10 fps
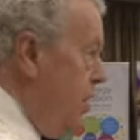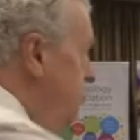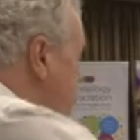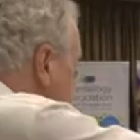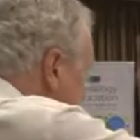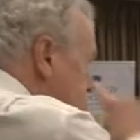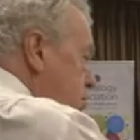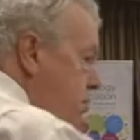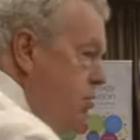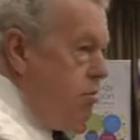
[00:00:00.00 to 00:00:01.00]
going,
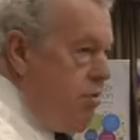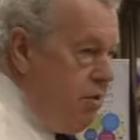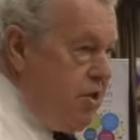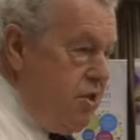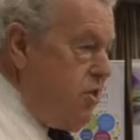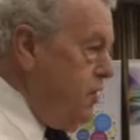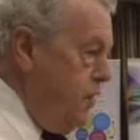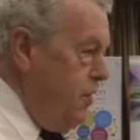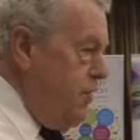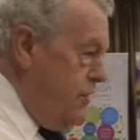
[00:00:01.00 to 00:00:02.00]
and so are
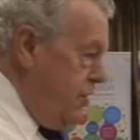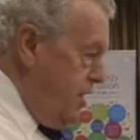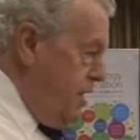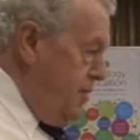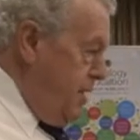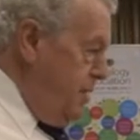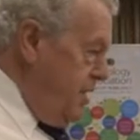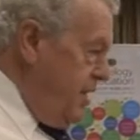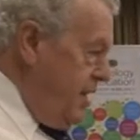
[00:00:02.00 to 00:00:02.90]
yours at the moment.